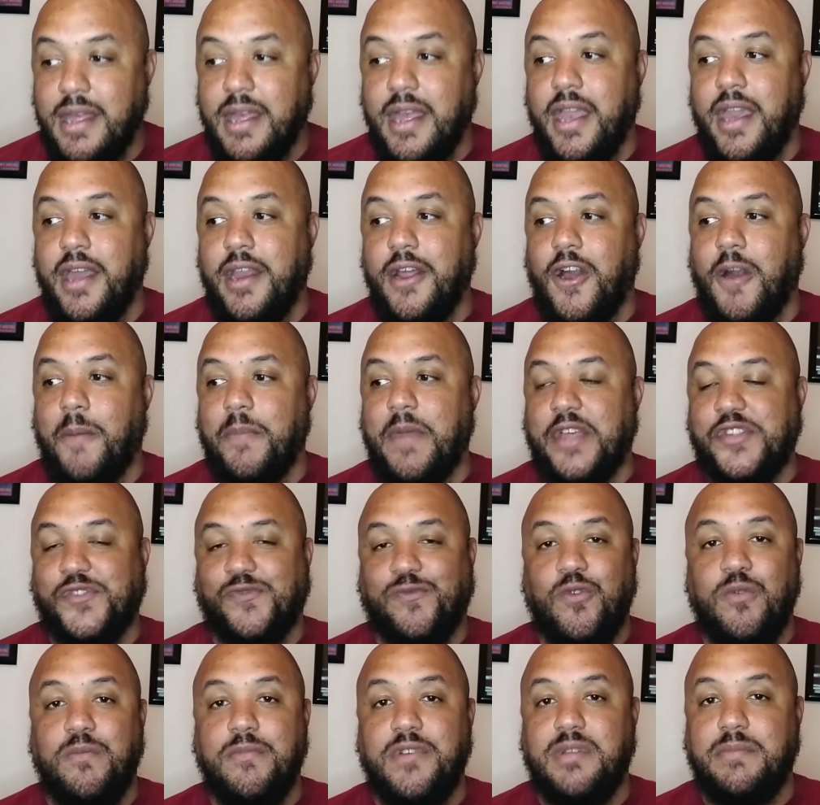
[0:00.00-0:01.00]
And um,
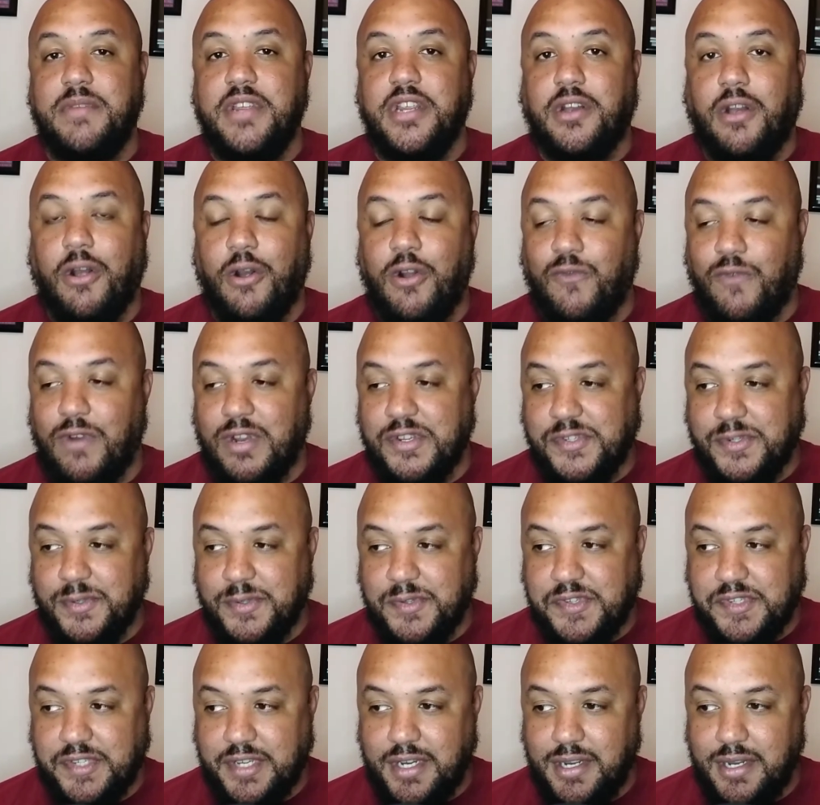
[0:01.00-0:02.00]
that's rumored to be Kurt
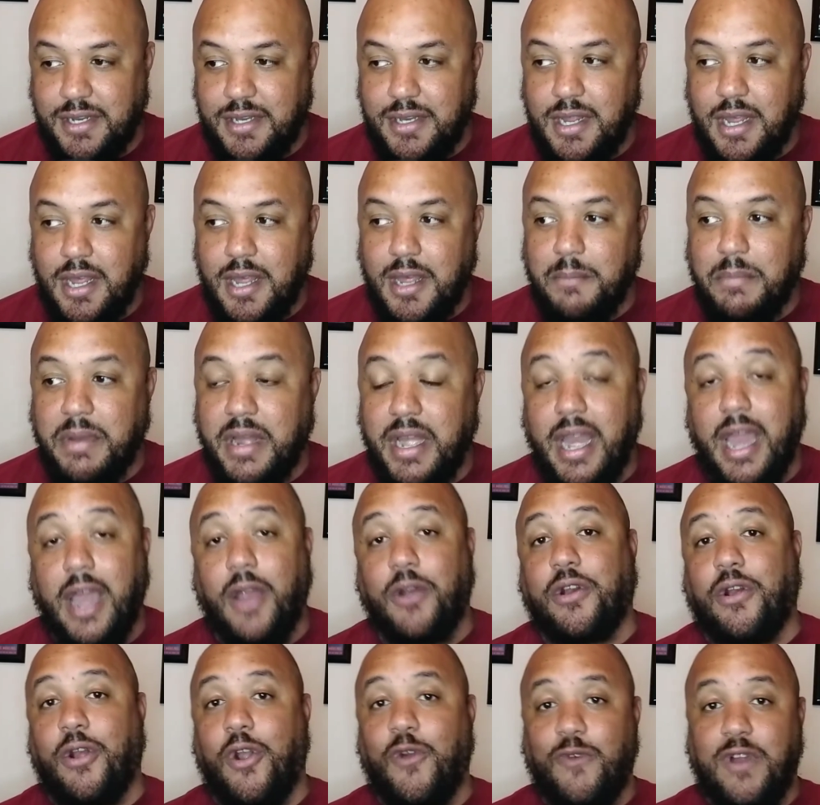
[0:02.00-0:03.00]
Russell's son. But
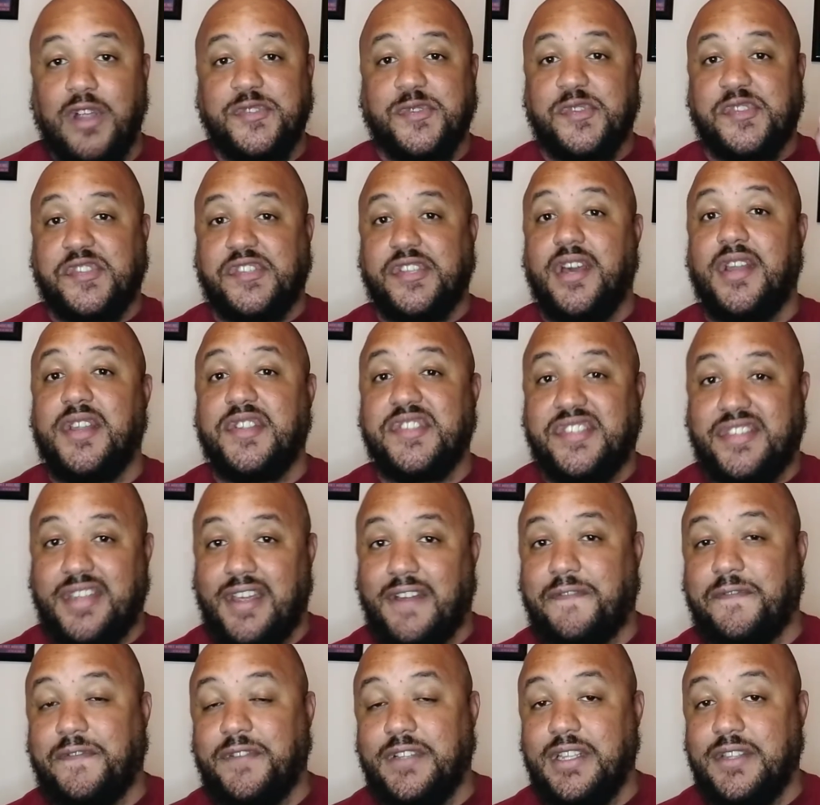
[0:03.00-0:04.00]
now Kurt Russell's son is
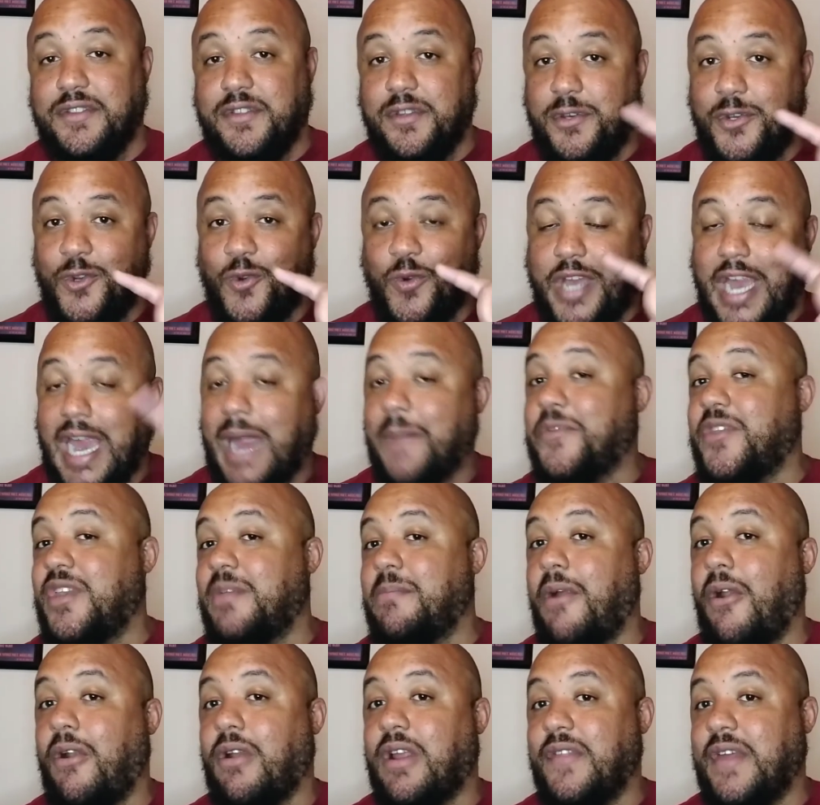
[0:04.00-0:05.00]
definitely the new Captain
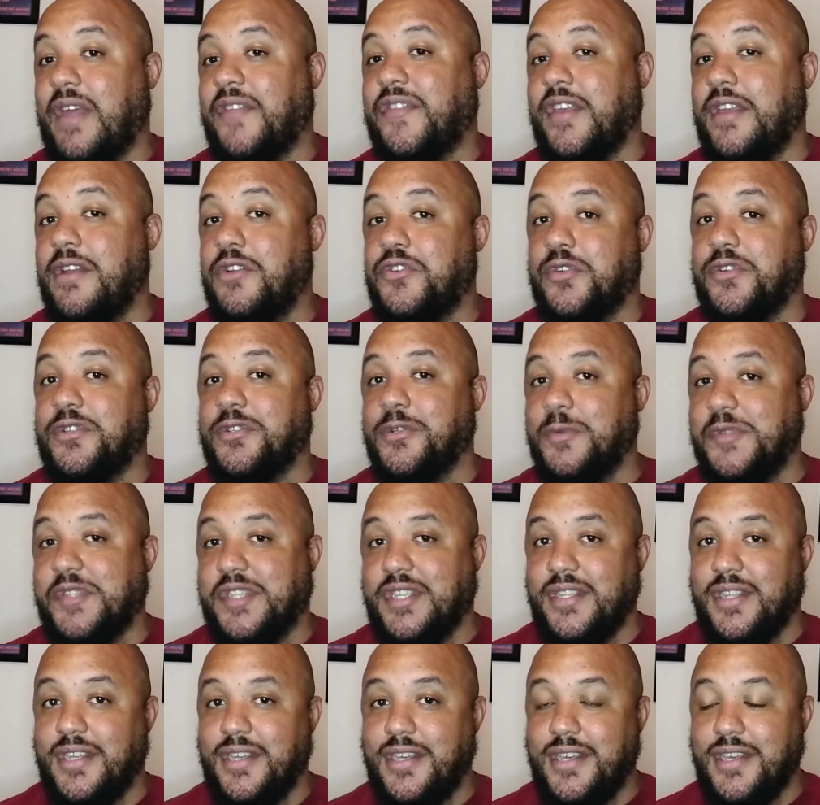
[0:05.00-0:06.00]
America that they
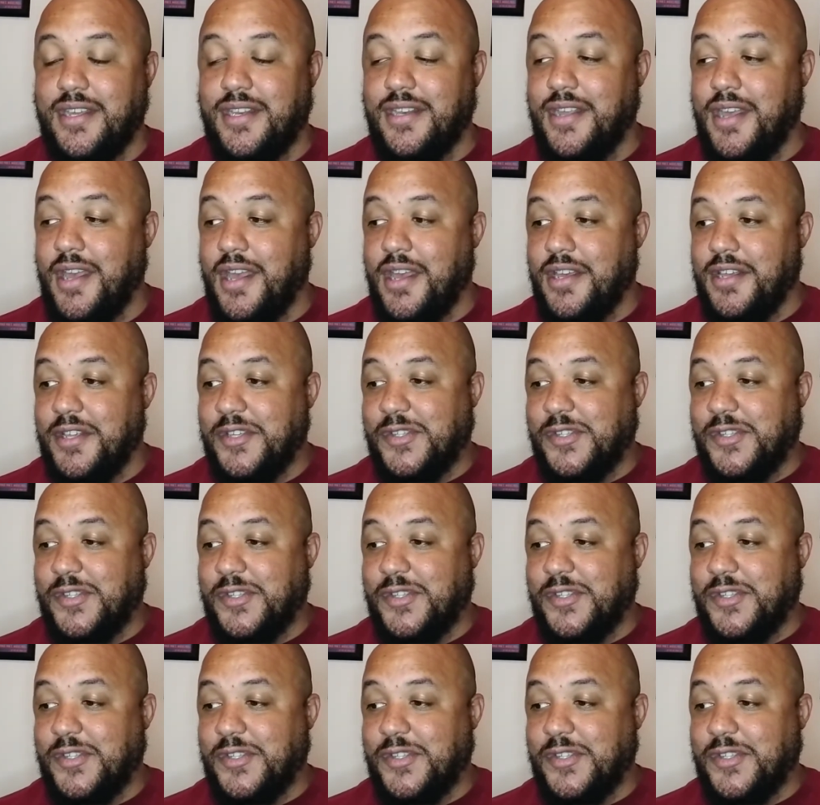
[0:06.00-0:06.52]
introduced in the end.